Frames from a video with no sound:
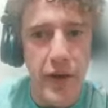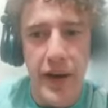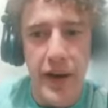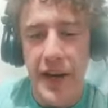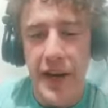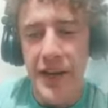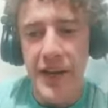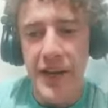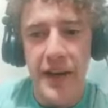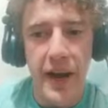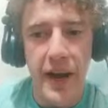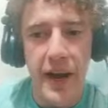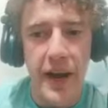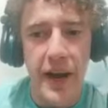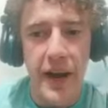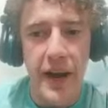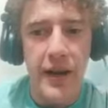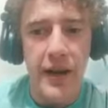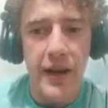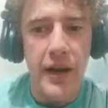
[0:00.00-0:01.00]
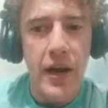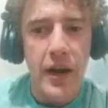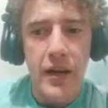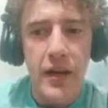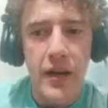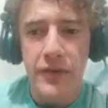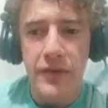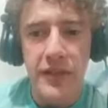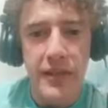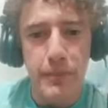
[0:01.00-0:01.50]
aka
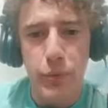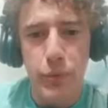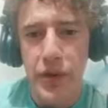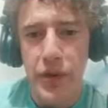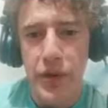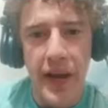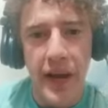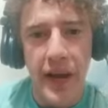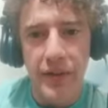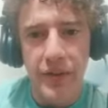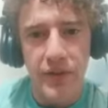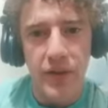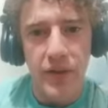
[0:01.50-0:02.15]
Team Phuket.